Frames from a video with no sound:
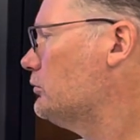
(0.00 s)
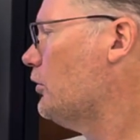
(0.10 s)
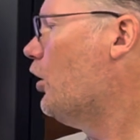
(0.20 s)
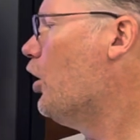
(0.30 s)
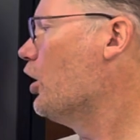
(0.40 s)

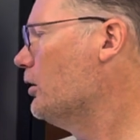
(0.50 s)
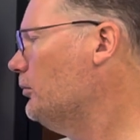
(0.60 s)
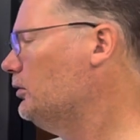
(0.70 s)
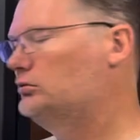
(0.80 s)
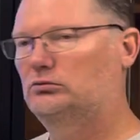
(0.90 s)

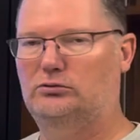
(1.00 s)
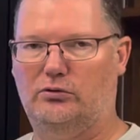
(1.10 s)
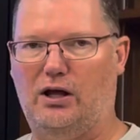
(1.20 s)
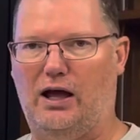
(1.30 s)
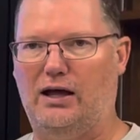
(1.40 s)
arm,
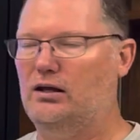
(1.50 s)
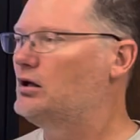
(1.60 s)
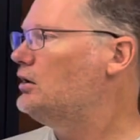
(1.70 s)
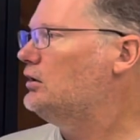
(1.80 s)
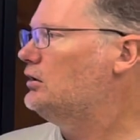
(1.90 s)
okay,
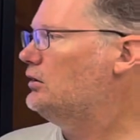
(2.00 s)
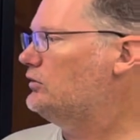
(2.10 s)
a